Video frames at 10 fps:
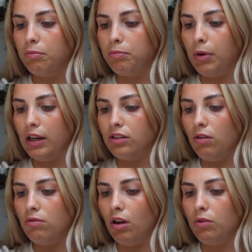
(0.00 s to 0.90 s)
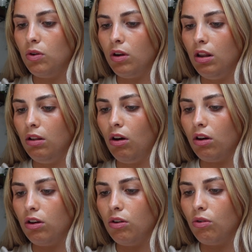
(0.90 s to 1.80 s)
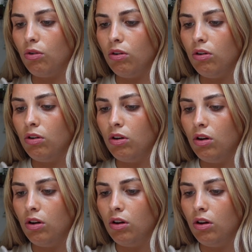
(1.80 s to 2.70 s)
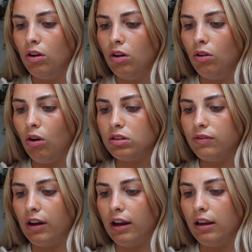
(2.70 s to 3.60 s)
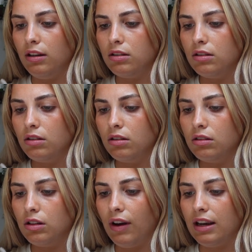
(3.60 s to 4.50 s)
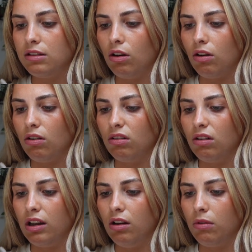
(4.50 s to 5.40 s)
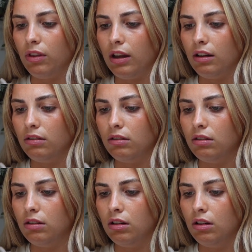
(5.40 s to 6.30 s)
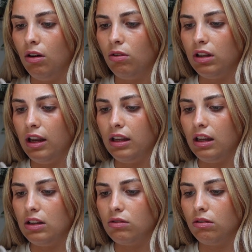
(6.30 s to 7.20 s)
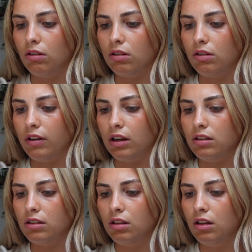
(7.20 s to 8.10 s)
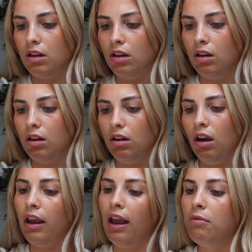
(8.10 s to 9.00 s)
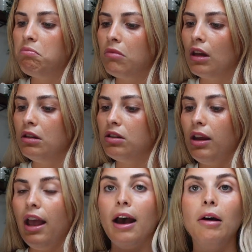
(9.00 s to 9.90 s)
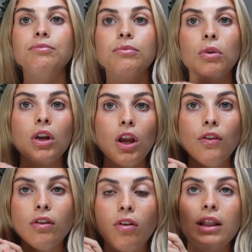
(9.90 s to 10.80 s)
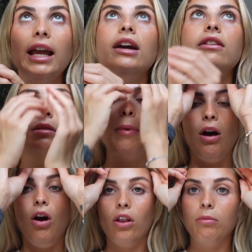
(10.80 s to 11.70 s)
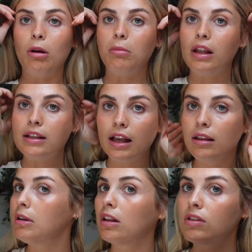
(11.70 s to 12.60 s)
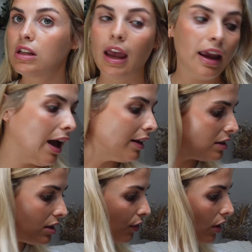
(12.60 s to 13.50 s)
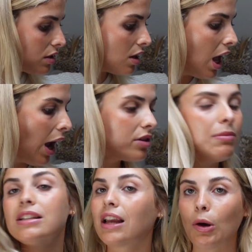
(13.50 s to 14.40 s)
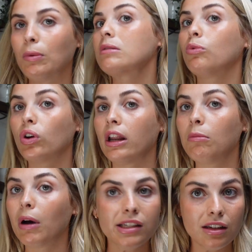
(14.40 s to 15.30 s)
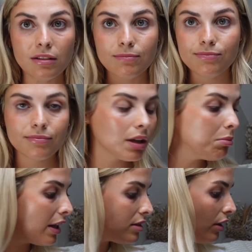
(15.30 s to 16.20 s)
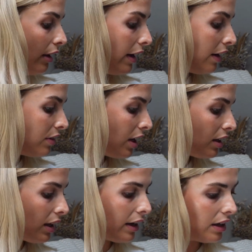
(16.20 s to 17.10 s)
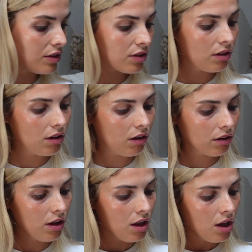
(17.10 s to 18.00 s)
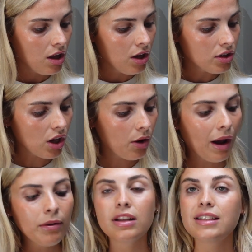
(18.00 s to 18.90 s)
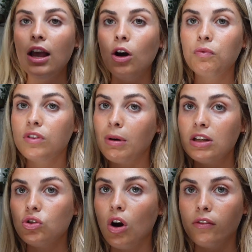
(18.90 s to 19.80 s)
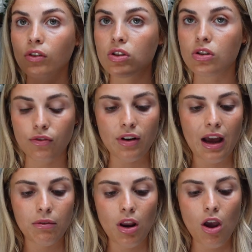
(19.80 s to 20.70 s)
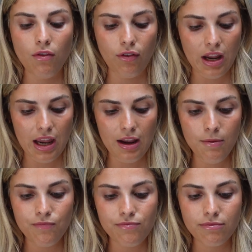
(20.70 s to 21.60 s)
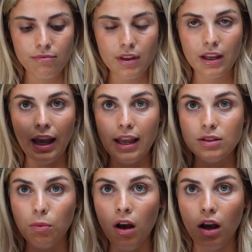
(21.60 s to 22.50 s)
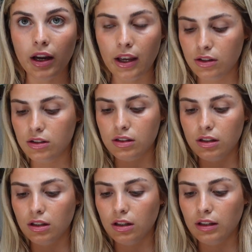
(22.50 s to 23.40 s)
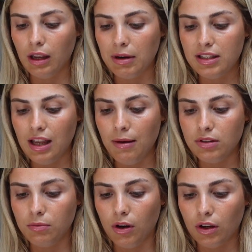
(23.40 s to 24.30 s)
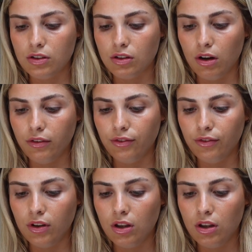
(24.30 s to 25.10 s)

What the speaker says: but I don't know, you can lock your device lock on. No, I don't want that. Hold any key to unlock the device. Okay, so yeah, we're going to go for a run later. It's a bit hot at the moment. It's like the middle of the day and it's the first, I was meant to get up this morning, but I didn't. But that's okay, I haven't had a lie-in in so long. So I'm going to set it up to my Strava and stuff now and hopefully get it to work and get my steps to work and stuff.